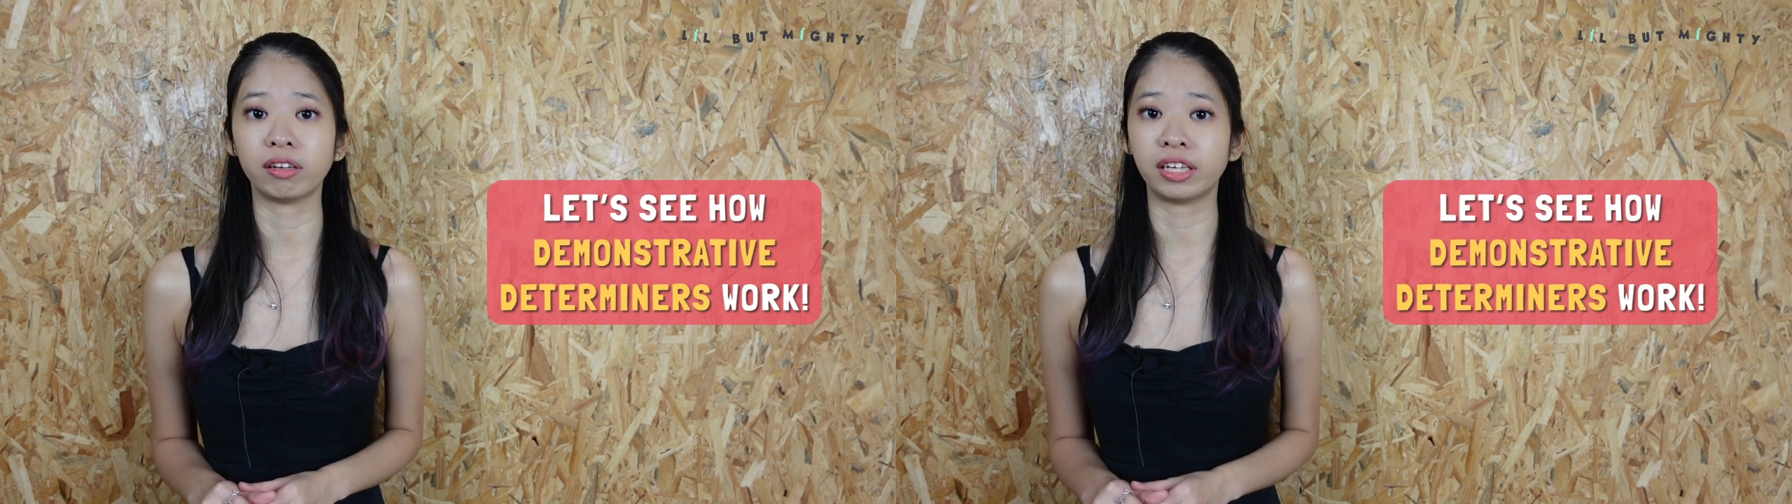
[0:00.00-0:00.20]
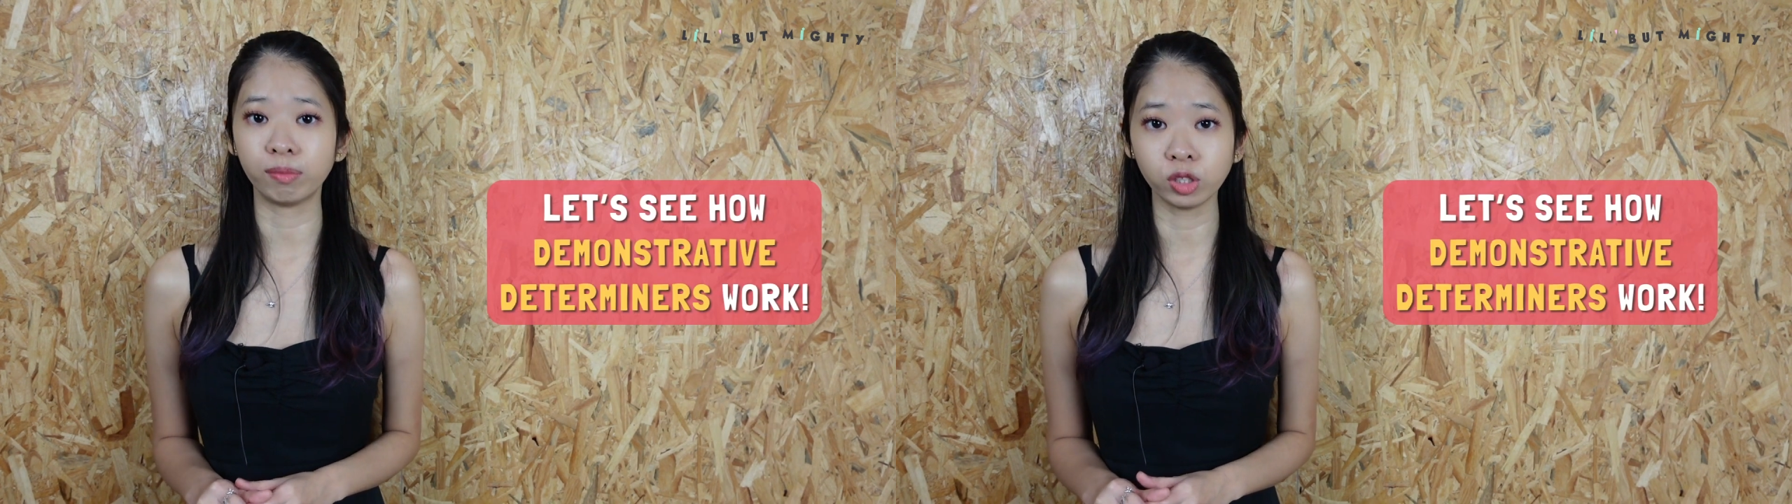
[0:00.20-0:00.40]

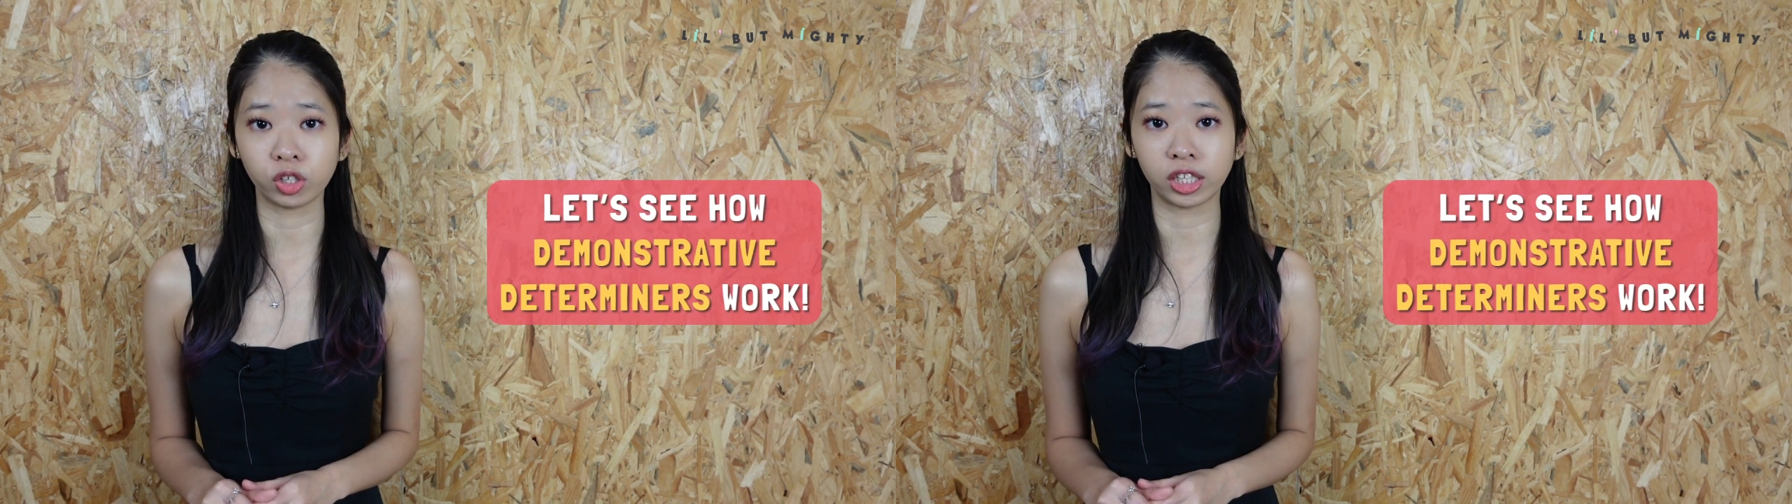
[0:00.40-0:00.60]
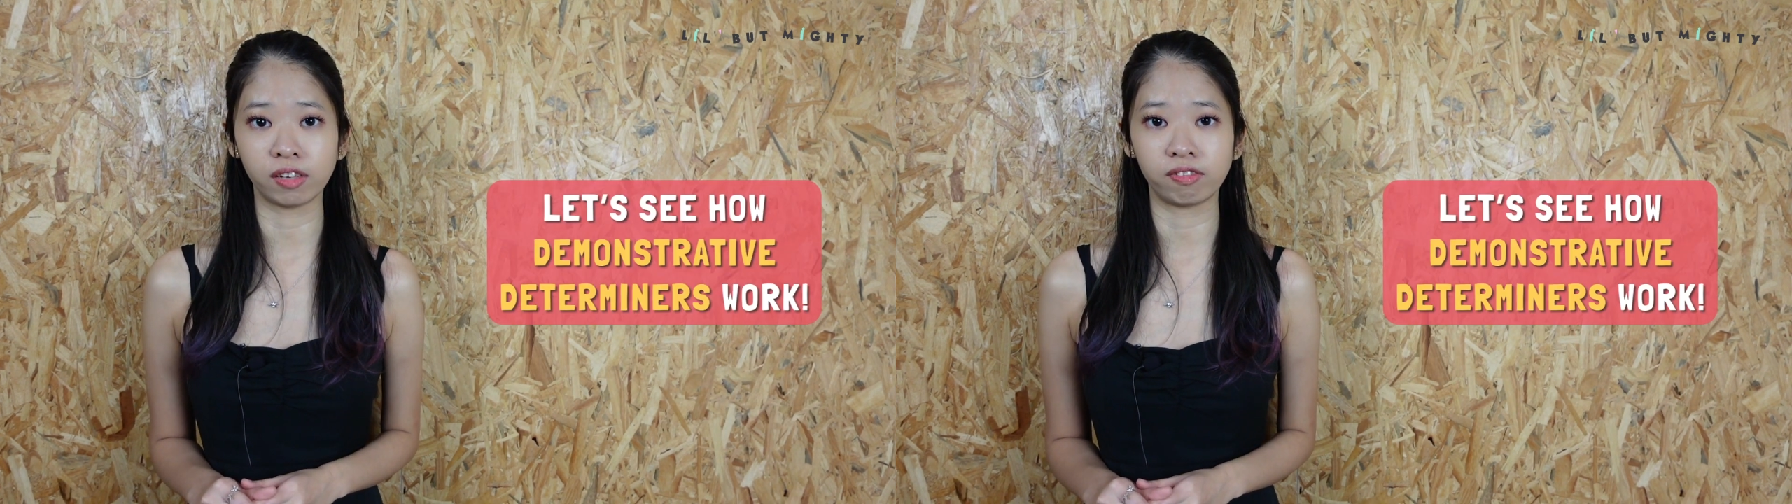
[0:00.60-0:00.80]

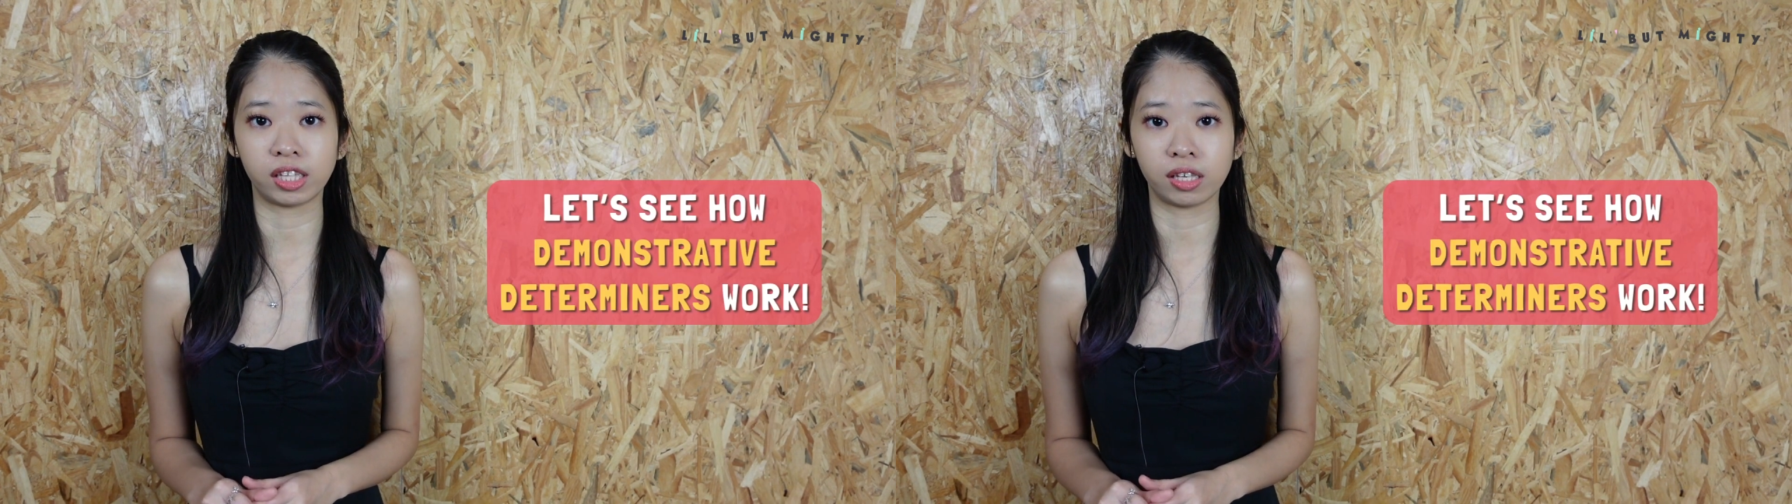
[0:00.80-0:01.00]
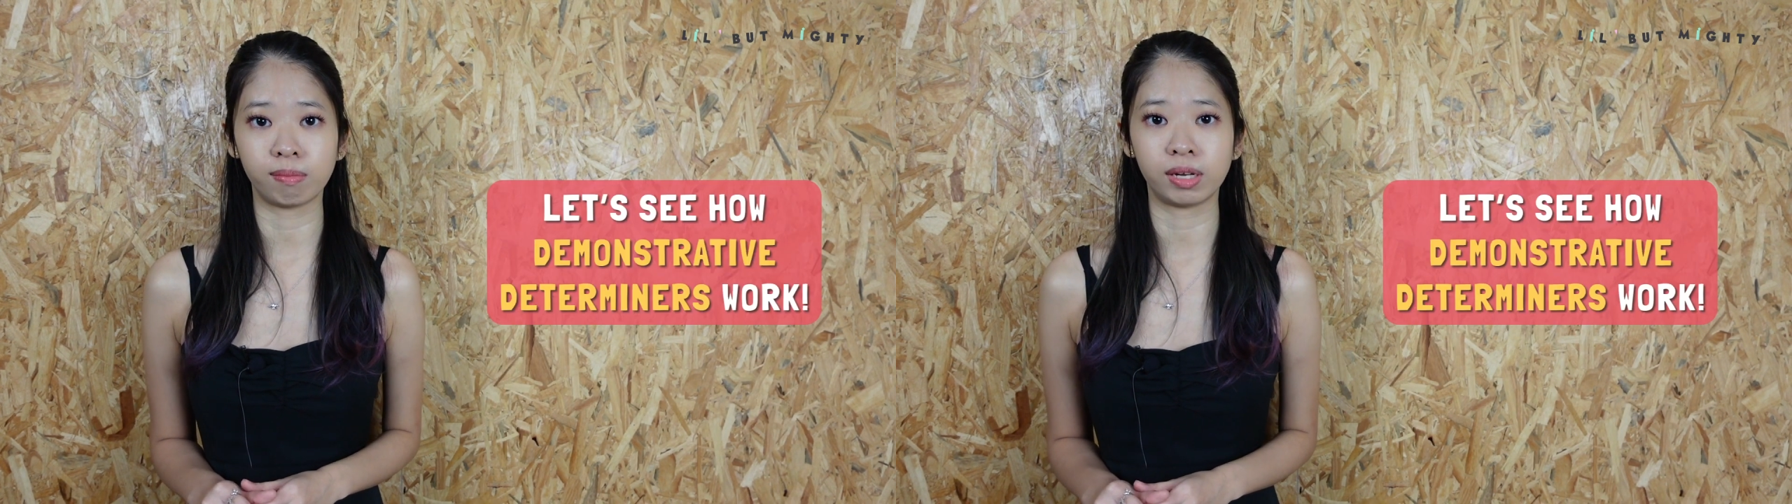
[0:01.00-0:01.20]
demonstrative
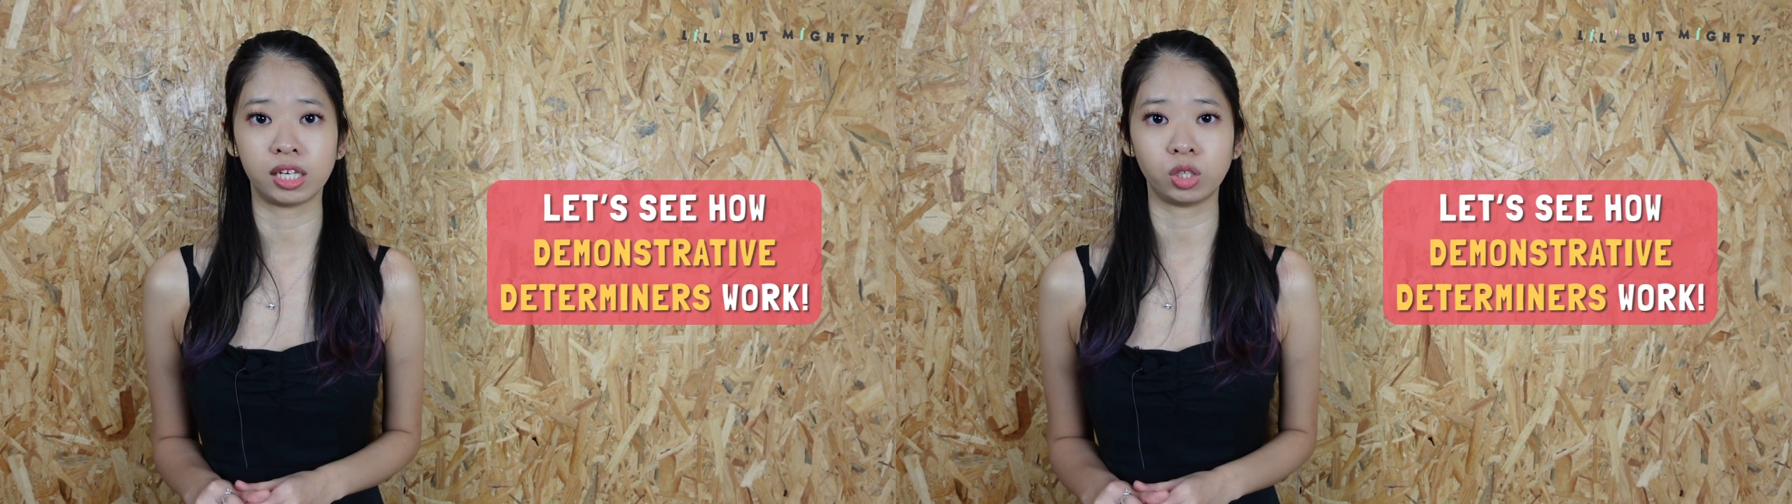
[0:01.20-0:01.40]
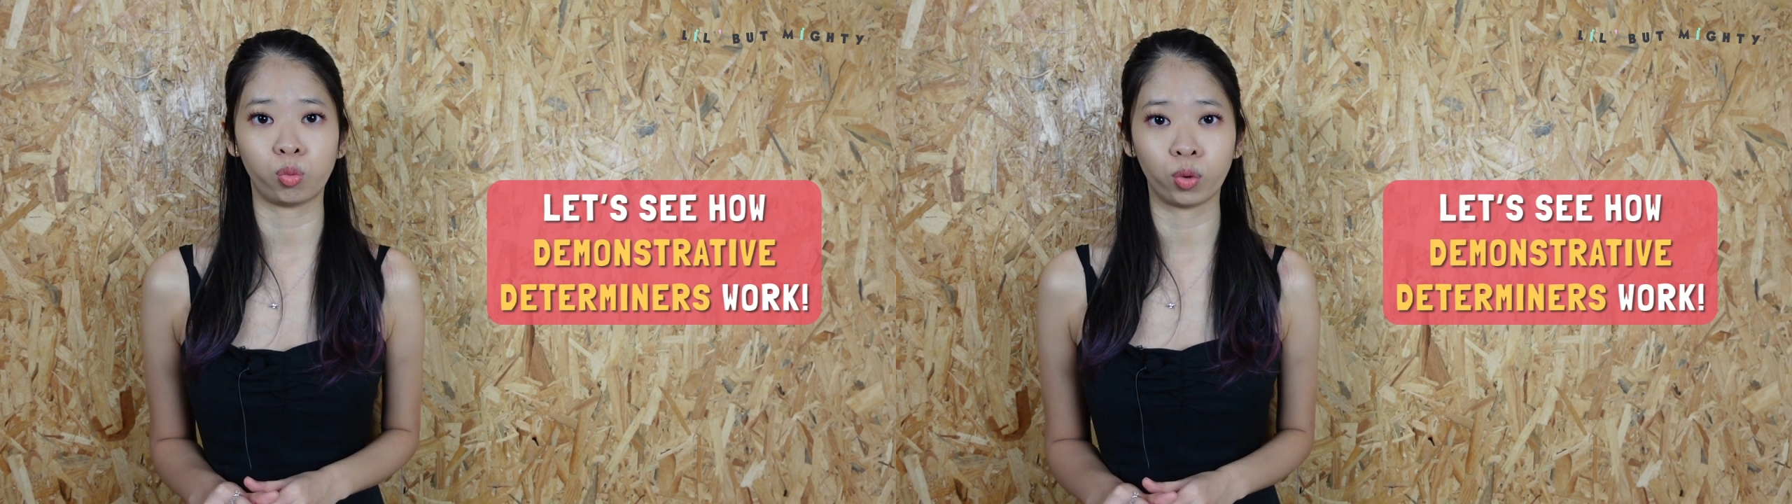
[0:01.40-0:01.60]

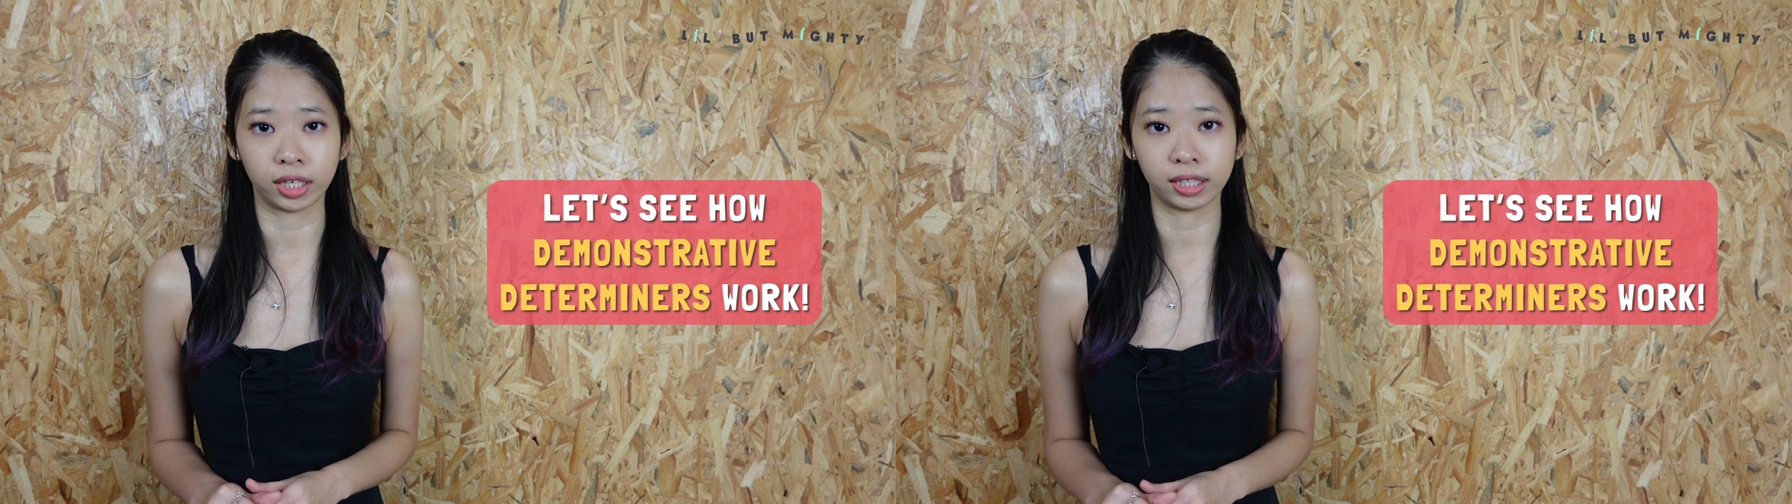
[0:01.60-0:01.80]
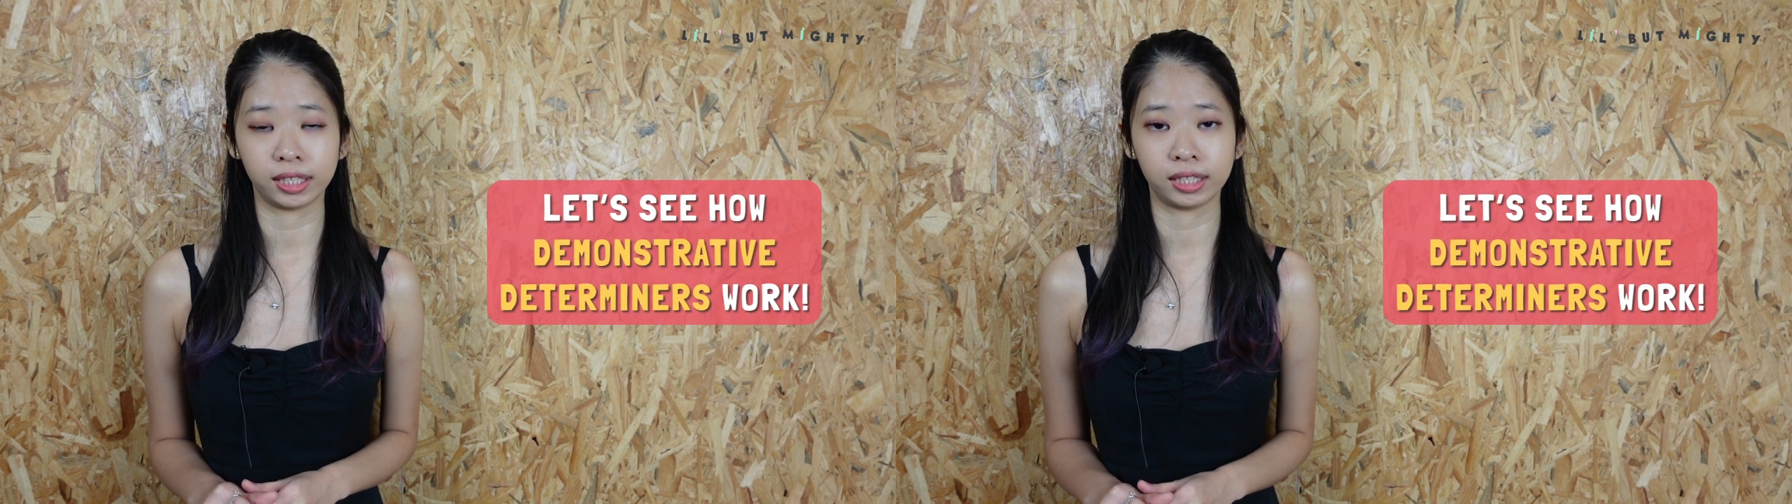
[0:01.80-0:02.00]
determiners work.